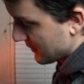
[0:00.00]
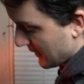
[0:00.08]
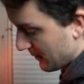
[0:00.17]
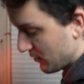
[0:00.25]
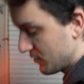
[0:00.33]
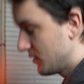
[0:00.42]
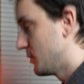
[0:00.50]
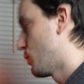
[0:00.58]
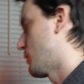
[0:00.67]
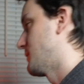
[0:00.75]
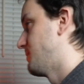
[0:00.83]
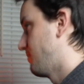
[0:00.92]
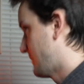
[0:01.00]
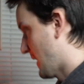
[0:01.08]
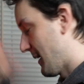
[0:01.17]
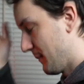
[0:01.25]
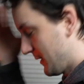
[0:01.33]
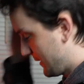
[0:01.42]
timer to your
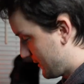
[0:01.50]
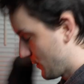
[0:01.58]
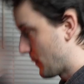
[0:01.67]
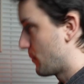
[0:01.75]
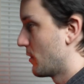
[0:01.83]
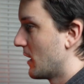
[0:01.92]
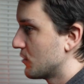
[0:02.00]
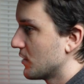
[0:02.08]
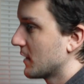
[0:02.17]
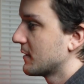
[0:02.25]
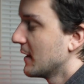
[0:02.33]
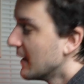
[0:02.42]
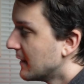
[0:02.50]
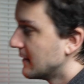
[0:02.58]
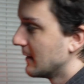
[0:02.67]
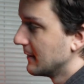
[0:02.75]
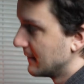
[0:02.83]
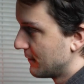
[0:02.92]
timeline to your project
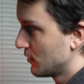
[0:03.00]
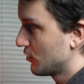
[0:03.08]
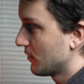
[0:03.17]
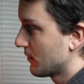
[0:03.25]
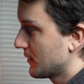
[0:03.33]
in DaVinci